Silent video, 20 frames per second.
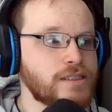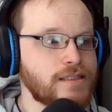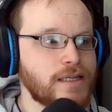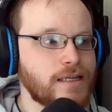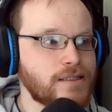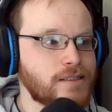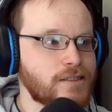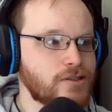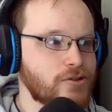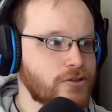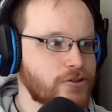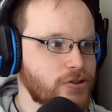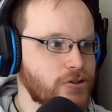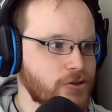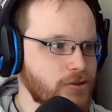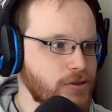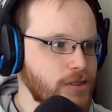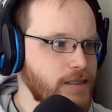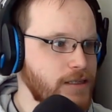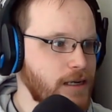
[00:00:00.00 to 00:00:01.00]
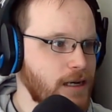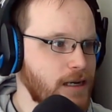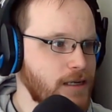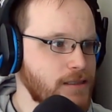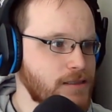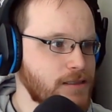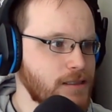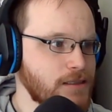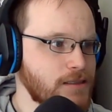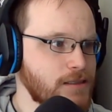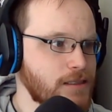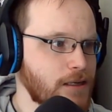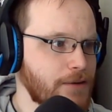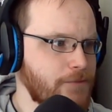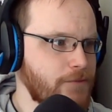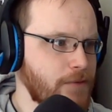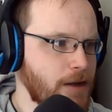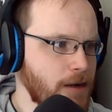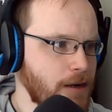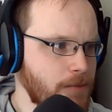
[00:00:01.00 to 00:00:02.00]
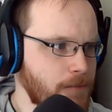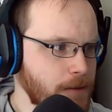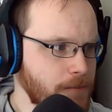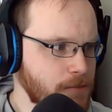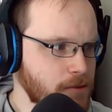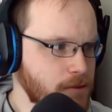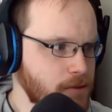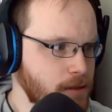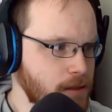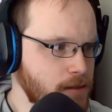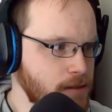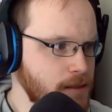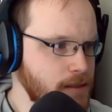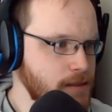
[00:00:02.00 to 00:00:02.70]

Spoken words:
He has 39 assists. If I remember correctly,